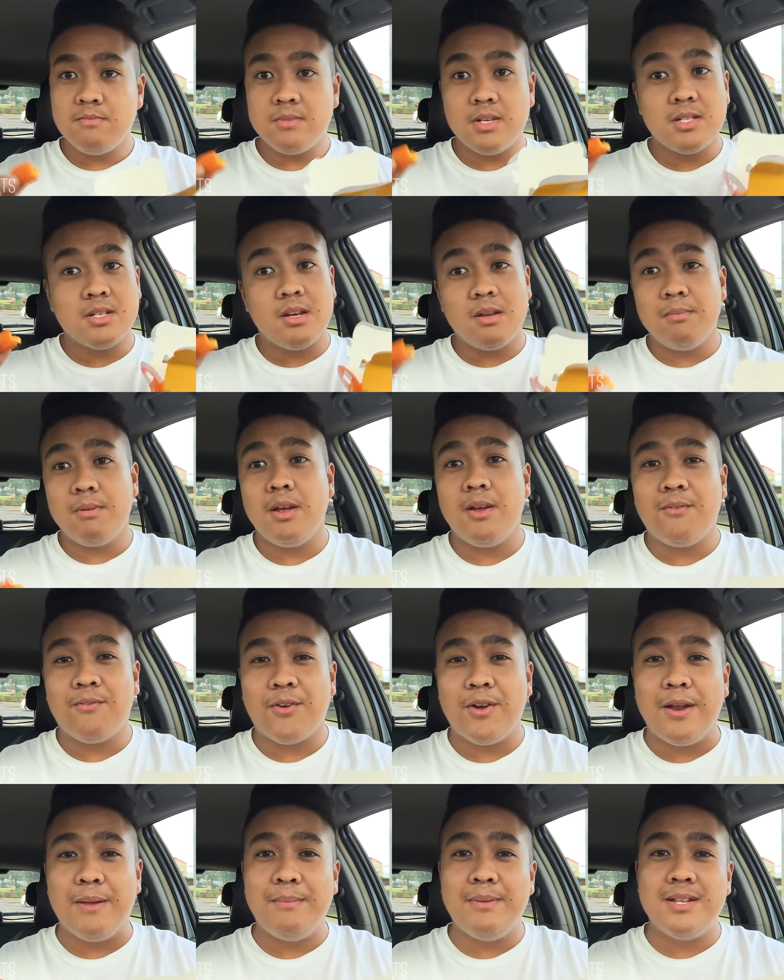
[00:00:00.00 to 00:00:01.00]
It's gonna be here
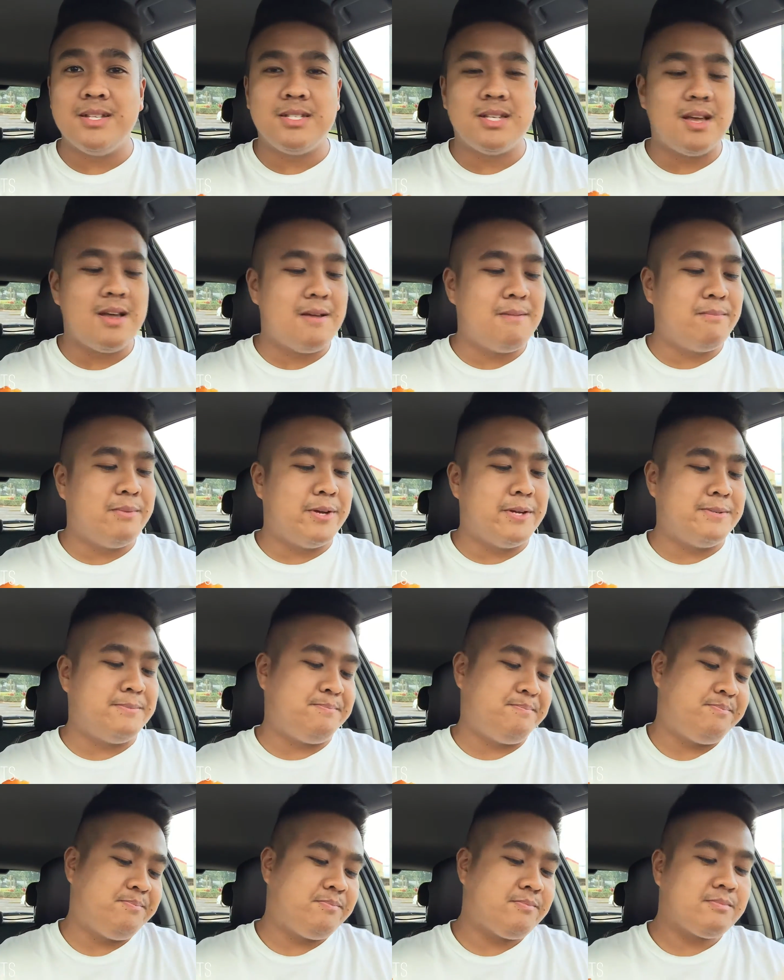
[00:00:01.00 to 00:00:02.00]
for a limited time, but
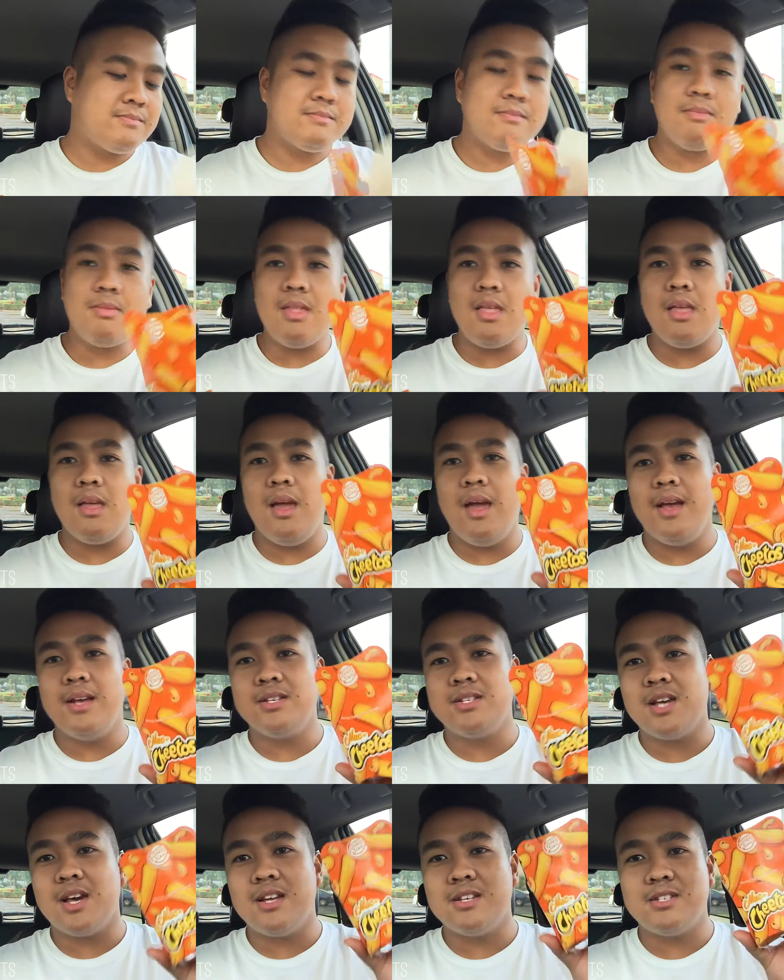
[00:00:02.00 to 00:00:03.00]
hey,
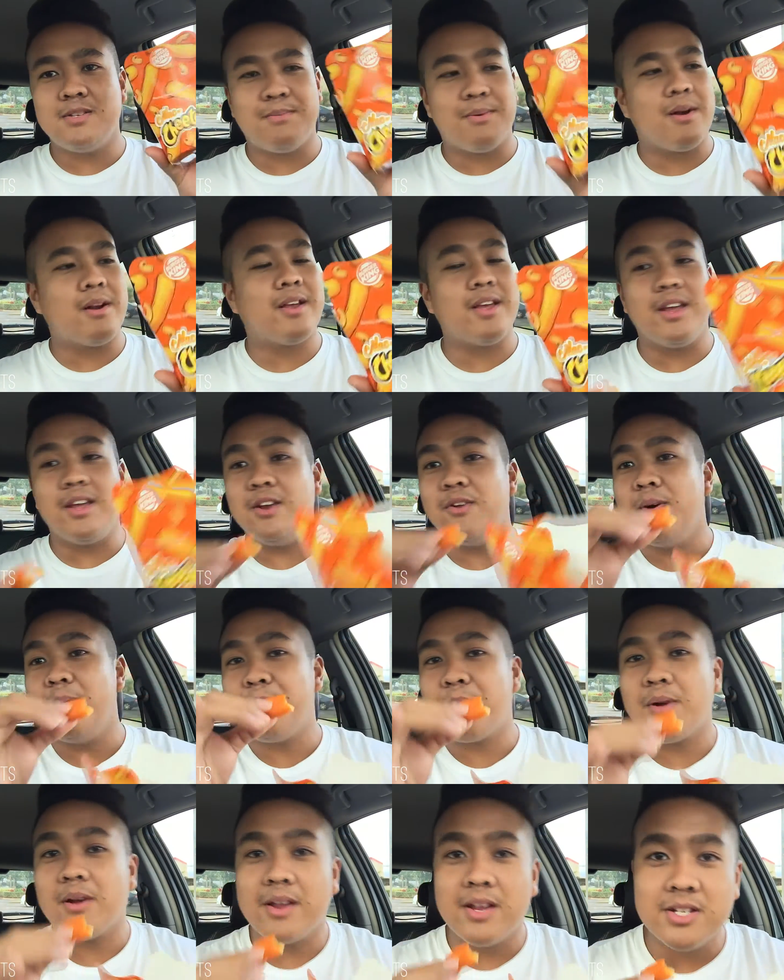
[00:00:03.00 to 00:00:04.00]
shout out to Burger King. You know
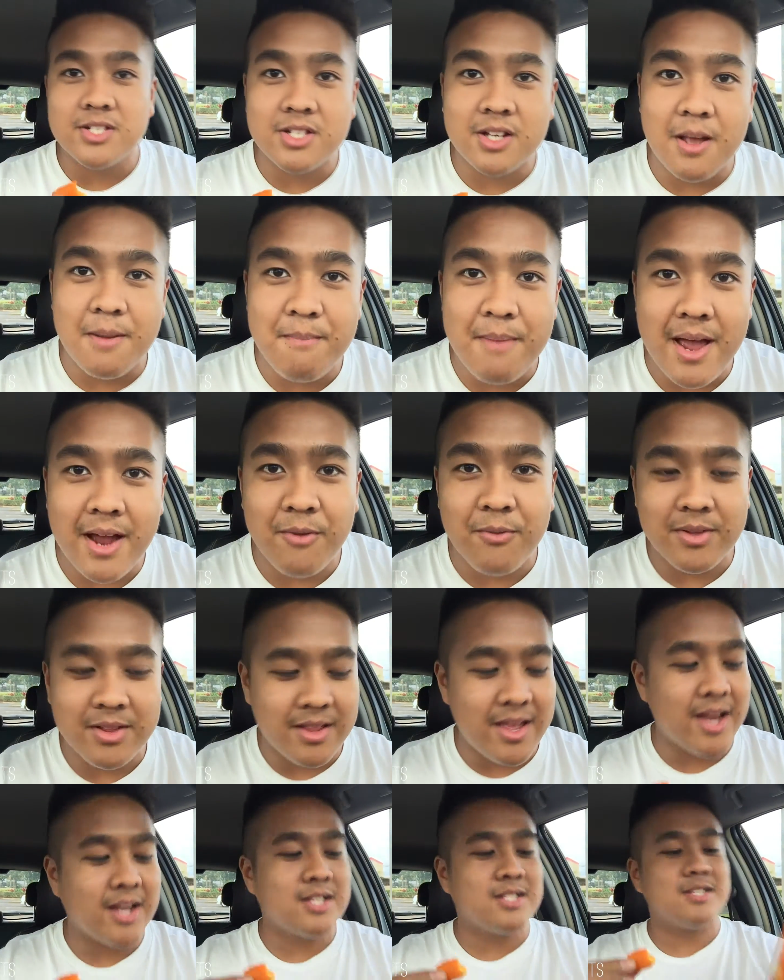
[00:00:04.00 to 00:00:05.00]
what Burger King should come back with
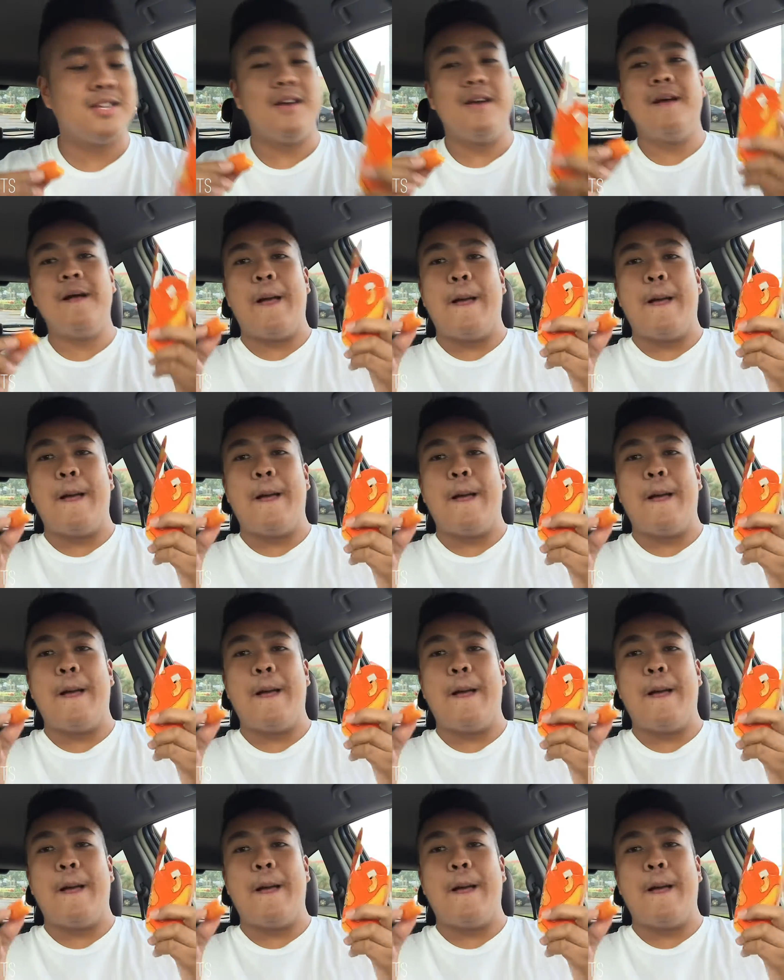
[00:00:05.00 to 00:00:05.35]
next?